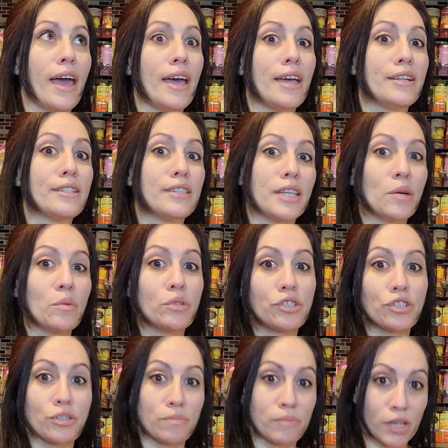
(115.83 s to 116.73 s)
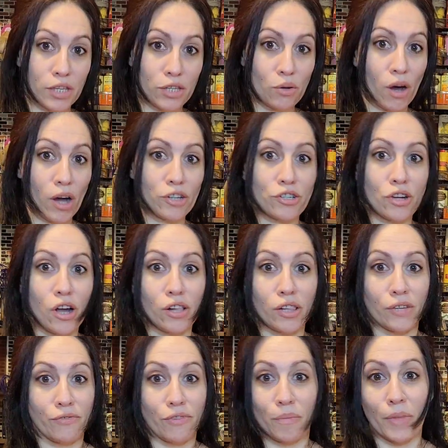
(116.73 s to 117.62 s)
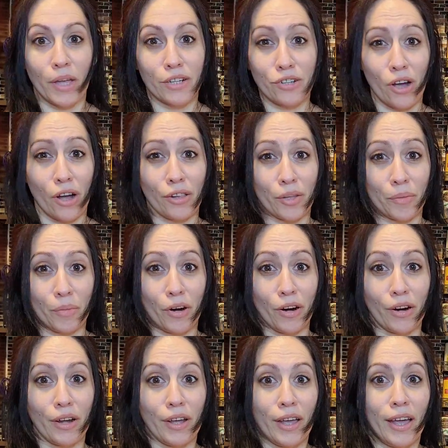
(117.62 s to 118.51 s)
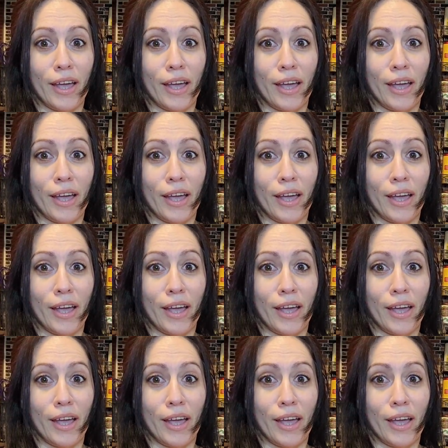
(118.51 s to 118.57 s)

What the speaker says: and they would just make you hot chocolate from that chocolate bar.